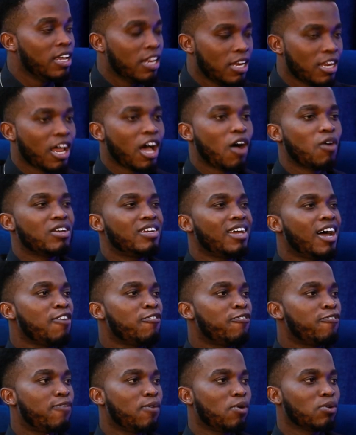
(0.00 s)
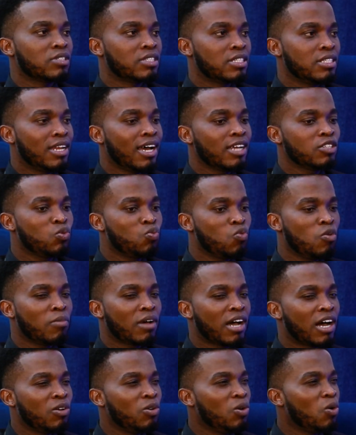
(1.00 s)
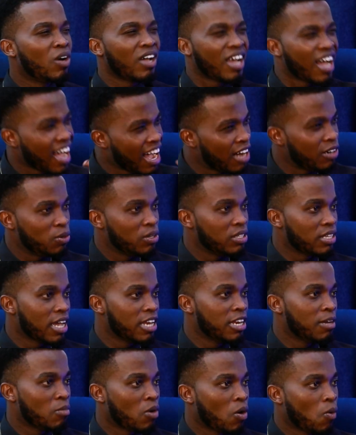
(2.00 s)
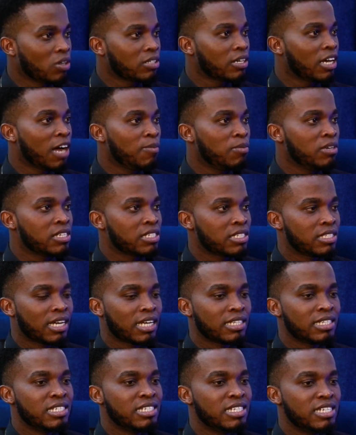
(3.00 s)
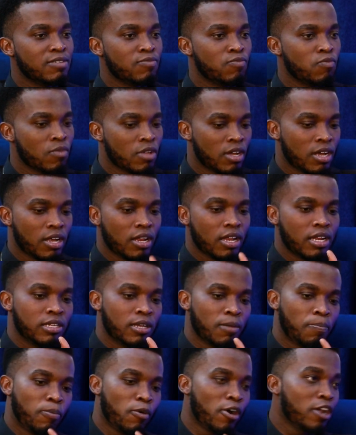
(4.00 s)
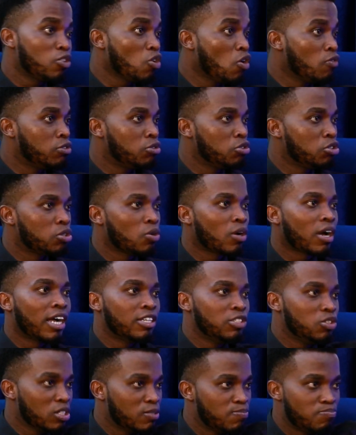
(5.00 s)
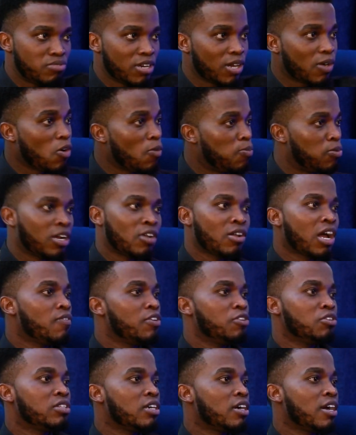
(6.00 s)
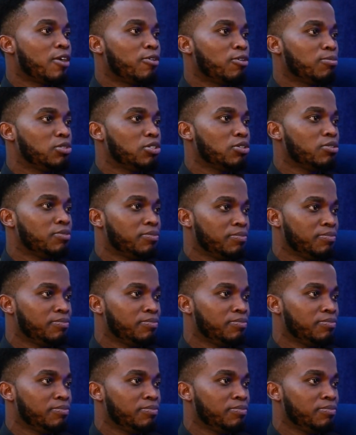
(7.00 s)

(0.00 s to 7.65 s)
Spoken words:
Now that force, that womb can no longer handle it anymore. What can happen is that the point of suture can just break open and you have a uterine rupture.